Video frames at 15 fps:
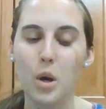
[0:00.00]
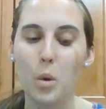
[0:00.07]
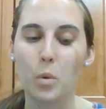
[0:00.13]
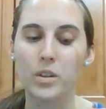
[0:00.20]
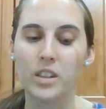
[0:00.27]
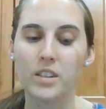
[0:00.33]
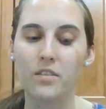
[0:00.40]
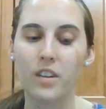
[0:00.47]

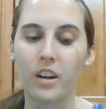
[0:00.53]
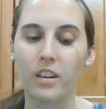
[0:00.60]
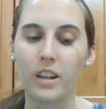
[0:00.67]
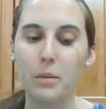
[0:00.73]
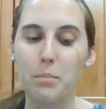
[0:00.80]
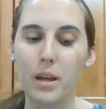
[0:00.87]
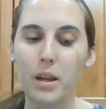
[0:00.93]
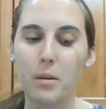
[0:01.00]
was severely
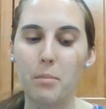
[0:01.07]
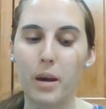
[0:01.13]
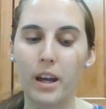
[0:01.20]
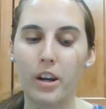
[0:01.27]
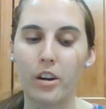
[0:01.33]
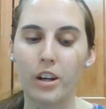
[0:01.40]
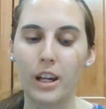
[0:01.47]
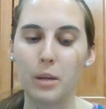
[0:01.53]
bitten by
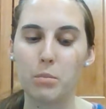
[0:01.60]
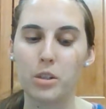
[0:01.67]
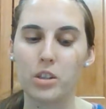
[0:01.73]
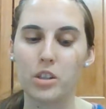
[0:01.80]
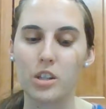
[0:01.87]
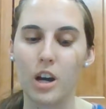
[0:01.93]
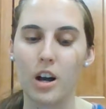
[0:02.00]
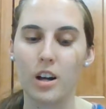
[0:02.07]
her neighbor's
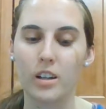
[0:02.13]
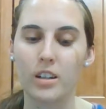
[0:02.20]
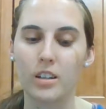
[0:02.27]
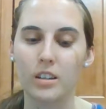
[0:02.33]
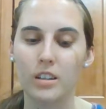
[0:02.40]
dog.